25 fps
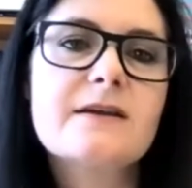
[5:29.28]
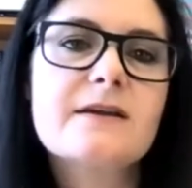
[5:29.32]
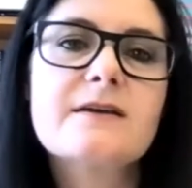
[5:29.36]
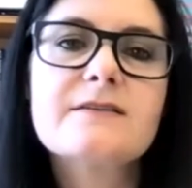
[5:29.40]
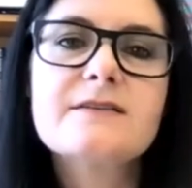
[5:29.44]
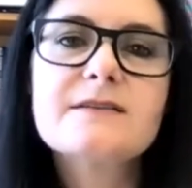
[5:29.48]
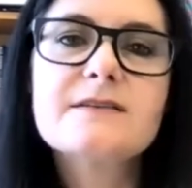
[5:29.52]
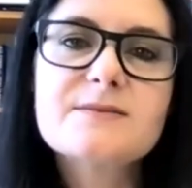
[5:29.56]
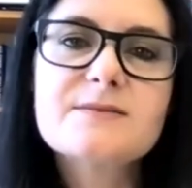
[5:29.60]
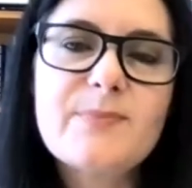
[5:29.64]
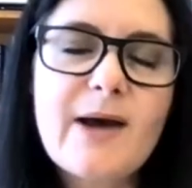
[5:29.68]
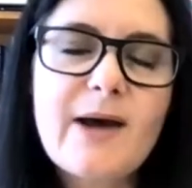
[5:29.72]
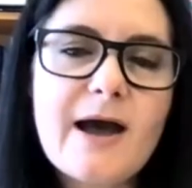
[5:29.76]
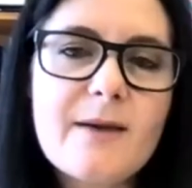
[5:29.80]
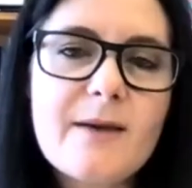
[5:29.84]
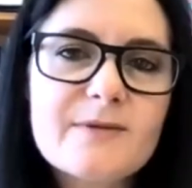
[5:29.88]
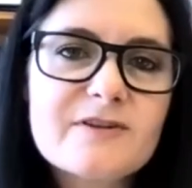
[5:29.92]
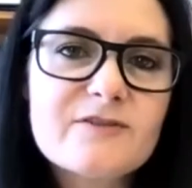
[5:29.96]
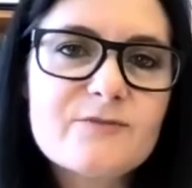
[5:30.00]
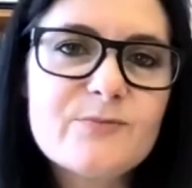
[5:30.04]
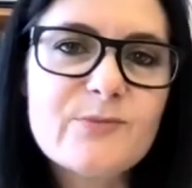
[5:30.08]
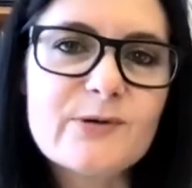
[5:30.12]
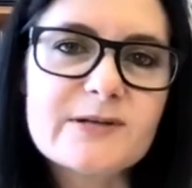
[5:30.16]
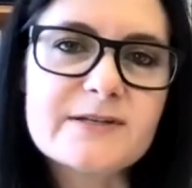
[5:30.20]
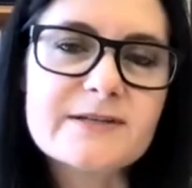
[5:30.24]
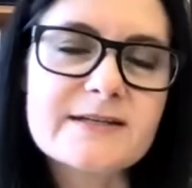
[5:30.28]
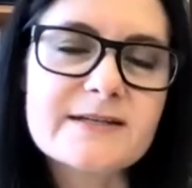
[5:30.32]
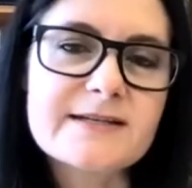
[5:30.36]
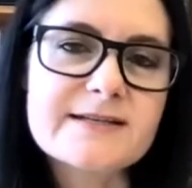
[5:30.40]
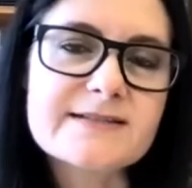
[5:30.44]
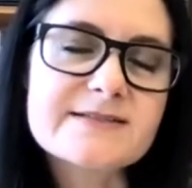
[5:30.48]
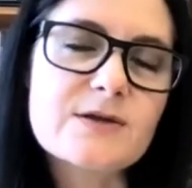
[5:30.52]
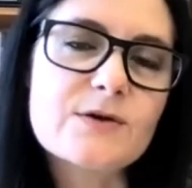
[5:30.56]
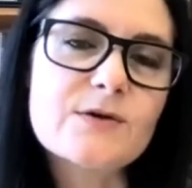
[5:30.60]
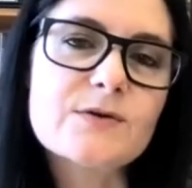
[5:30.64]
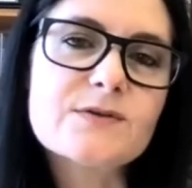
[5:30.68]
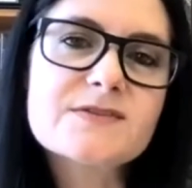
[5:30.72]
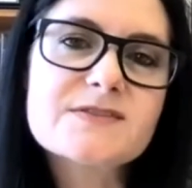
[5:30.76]
The Department of Botany
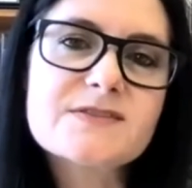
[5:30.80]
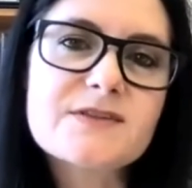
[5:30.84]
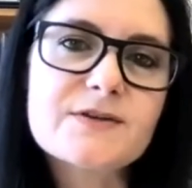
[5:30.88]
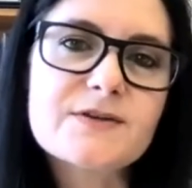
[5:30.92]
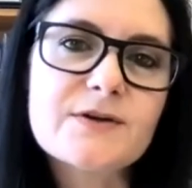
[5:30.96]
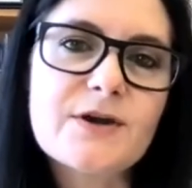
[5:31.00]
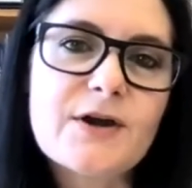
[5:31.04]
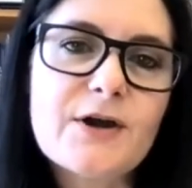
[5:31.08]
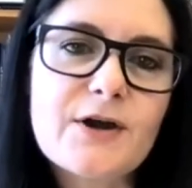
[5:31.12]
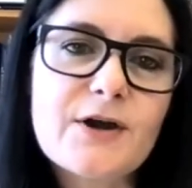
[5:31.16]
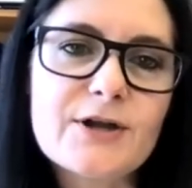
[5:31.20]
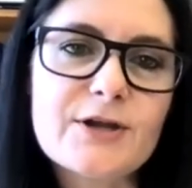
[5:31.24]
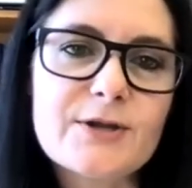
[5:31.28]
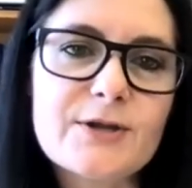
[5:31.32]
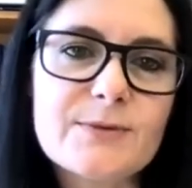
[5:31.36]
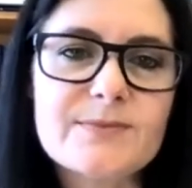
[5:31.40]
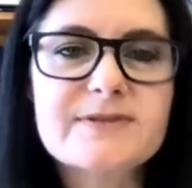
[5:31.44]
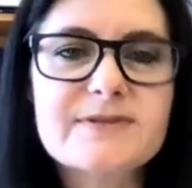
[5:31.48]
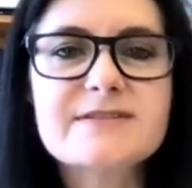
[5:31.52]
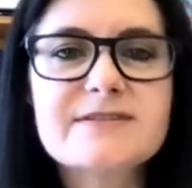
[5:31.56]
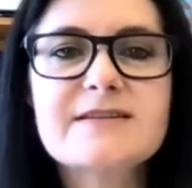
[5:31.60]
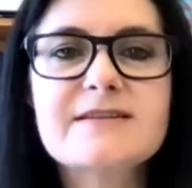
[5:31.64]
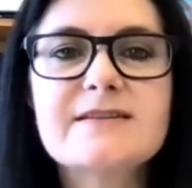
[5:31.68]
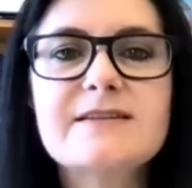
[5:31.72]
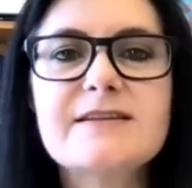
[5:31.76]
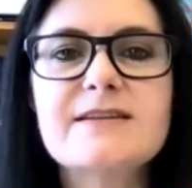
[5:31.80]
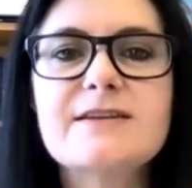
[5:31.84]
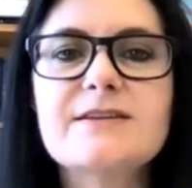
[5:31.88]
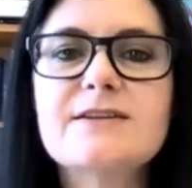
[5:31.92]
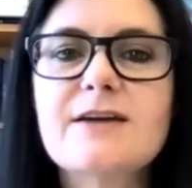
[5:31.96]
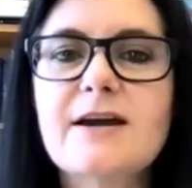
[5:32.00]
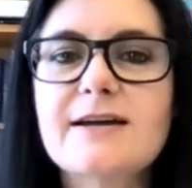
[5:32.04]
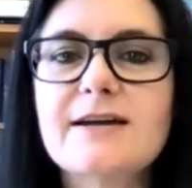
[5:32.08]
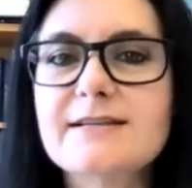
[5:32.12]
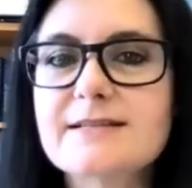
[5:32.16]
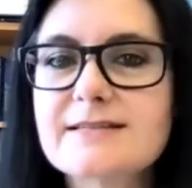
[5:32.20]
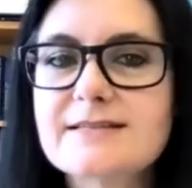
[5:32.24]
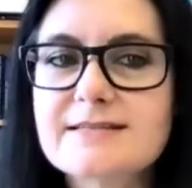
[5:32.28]
is also home to the
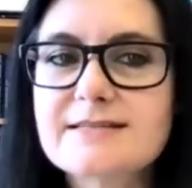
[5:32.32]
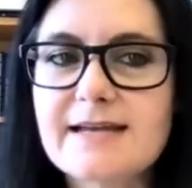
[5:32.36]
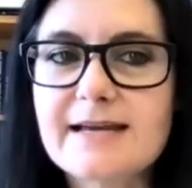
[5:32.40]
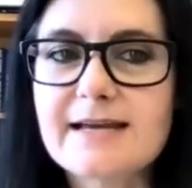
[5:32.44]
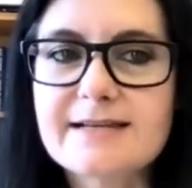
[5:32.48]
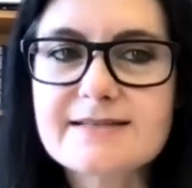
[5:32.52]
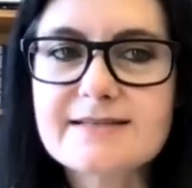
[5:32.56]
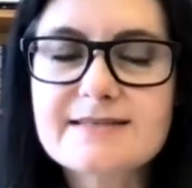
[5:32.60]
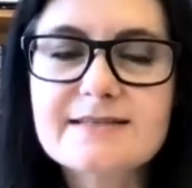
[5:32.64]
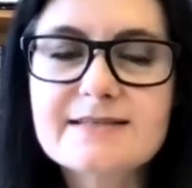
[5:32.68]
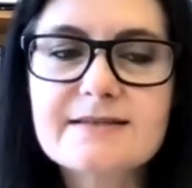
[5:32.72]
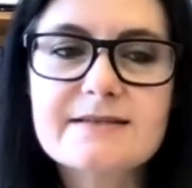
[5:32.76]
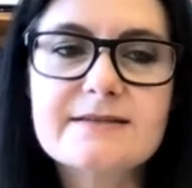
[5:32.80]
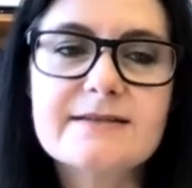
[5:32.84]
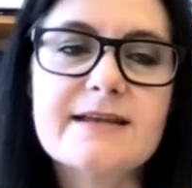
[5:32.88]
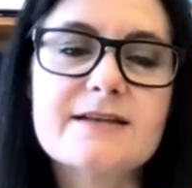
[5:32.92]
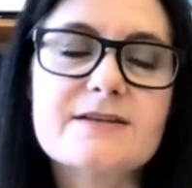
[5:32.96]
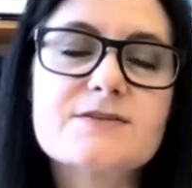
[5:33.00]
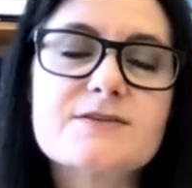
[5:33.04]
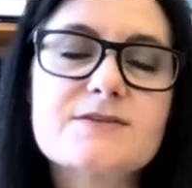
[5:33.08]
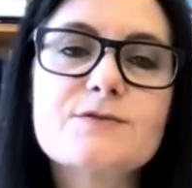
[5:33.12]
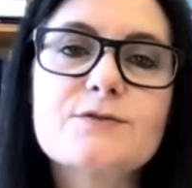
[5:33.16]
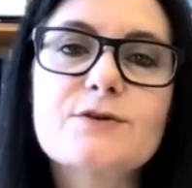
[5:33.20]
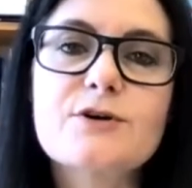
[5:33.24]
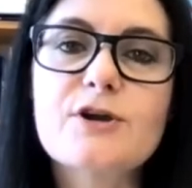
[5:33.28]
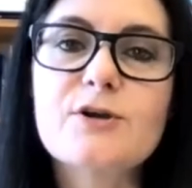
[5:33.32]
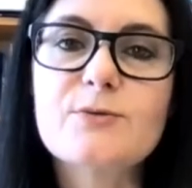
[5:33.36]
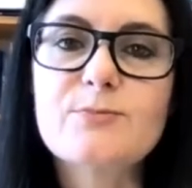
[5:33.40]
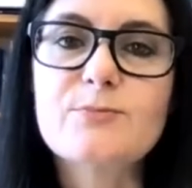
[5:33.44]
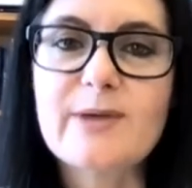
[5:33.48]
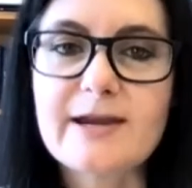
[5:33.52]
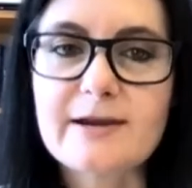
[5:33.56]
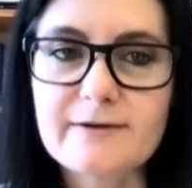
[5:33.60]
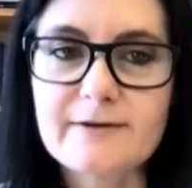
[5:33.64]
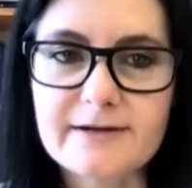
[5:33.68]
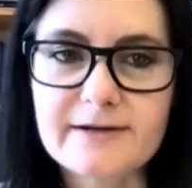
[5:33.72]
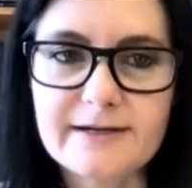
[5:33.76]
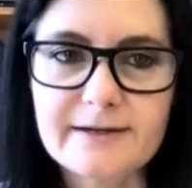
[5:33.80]
United States National
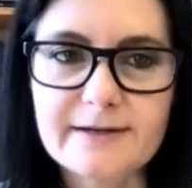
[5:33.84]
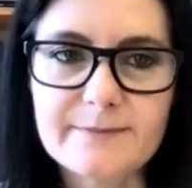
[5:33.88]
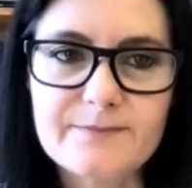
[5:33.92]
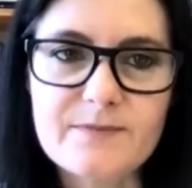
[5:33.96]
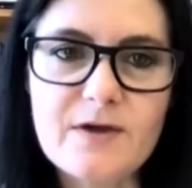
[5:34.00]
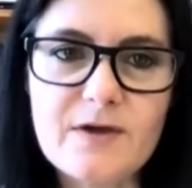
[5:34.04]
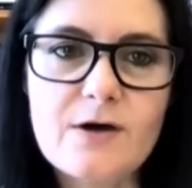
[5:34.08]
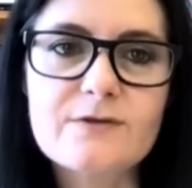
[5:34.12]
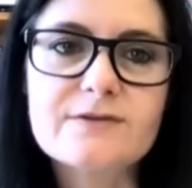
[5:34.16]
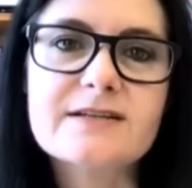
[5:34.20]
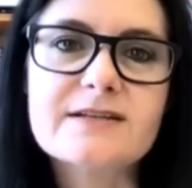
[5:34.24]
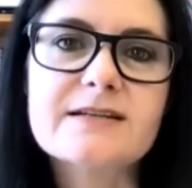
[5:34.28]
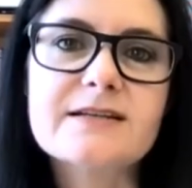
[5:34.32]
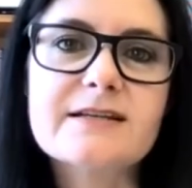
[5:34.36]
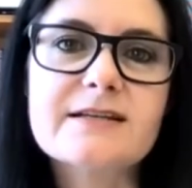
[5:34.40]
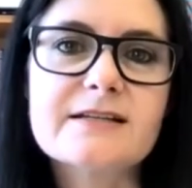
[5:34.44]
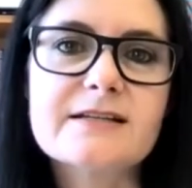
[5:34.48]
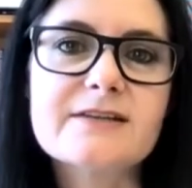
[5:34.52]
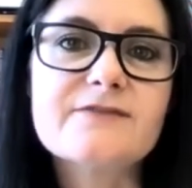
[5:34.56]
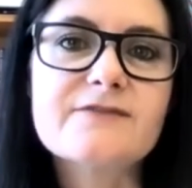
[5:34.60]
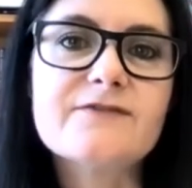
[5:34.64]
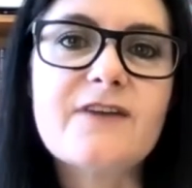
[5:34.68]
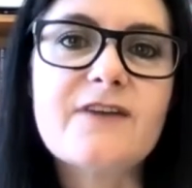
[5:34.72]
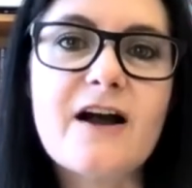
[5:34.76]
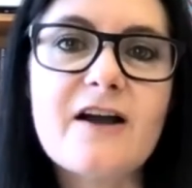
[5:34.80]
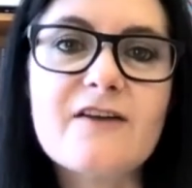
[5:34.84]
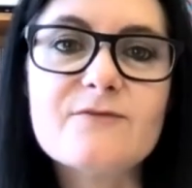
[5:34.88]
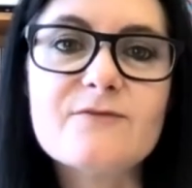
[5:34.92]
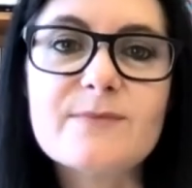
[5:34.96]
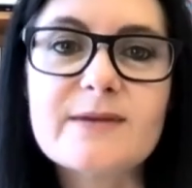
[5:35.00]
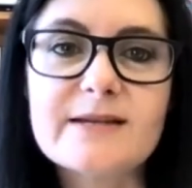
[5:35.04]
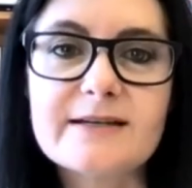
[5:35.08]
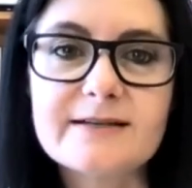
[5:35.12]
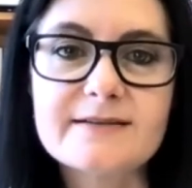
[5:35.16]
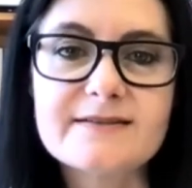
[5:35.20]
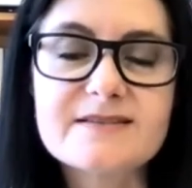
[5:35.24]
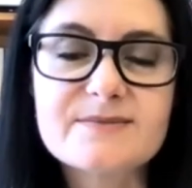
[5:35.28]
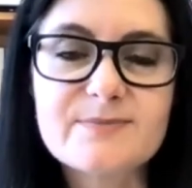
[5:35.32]
Herbarium, holding nearly 5
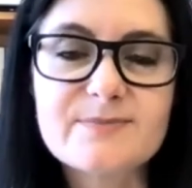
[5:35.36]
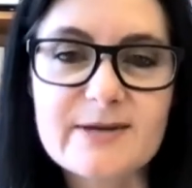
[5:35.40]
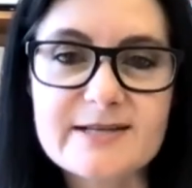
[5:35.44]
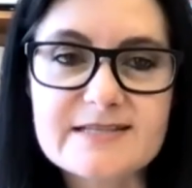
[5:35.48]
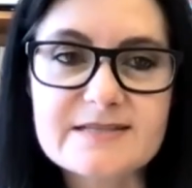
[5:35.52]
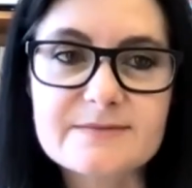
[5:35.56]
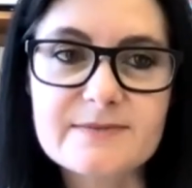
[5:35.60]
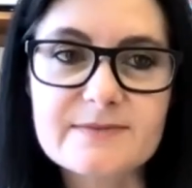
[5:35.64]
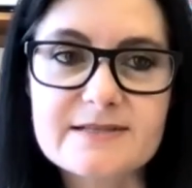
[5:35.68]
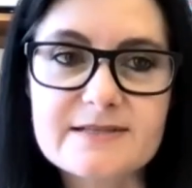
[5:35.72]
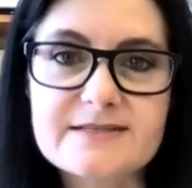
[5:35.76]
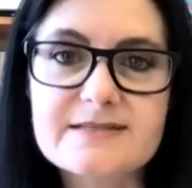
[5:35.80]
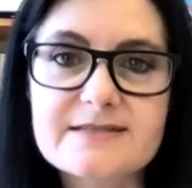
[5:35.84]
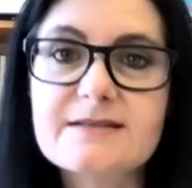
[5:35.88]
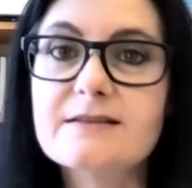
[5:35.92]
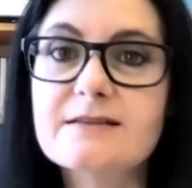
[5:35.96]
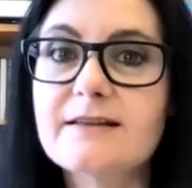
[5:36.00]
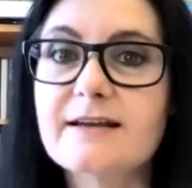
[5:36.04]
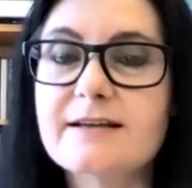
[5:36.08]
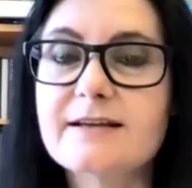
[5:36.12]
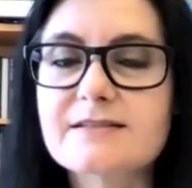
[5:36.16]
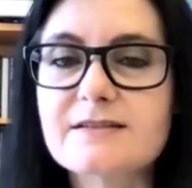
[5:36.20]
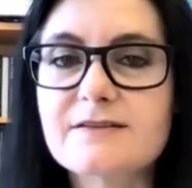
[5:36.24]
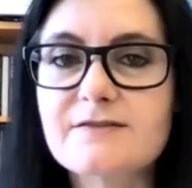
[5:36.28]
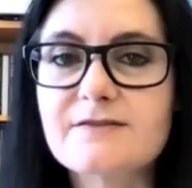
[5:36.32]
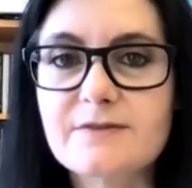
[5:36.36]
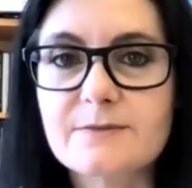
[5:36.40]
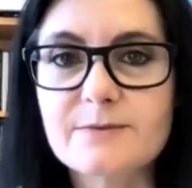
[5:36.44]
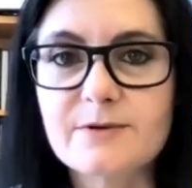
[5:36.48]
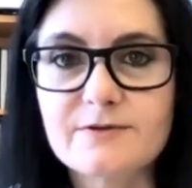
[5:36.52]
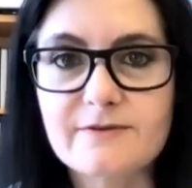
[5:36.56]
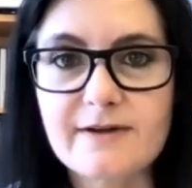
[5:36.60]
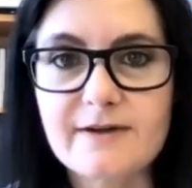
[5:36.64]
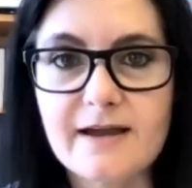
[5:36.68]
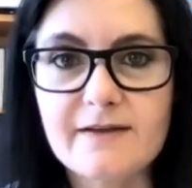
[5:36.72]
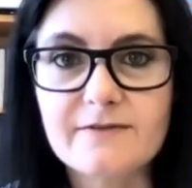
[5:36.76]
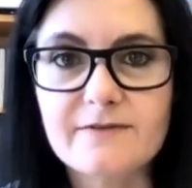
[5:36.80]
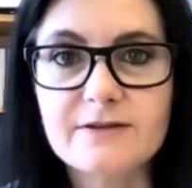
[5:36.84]
million specimens collected from
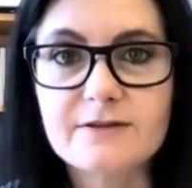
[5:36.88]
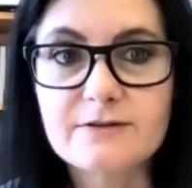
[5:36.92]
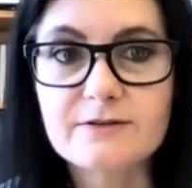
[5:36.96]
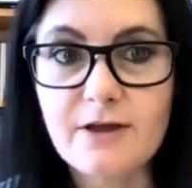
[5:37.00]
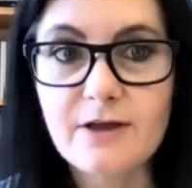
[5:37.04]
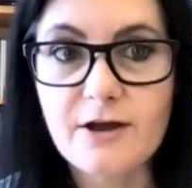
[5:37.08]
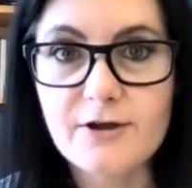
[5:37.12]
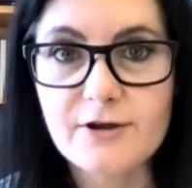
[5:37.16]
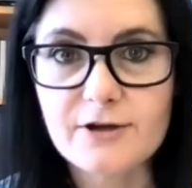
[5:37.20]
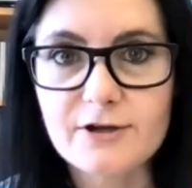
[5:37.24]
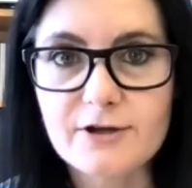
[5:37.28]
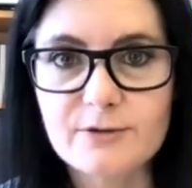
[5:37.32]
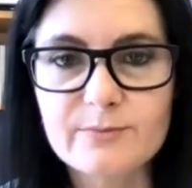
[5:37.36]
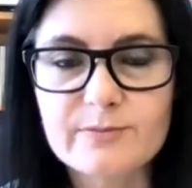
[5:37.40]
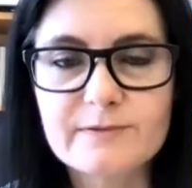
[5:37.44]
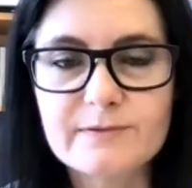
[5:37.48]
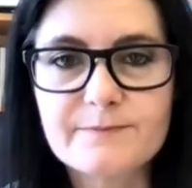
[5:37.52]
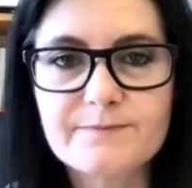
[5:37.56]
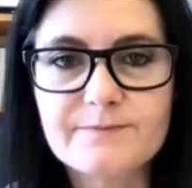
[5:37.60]
around the globe.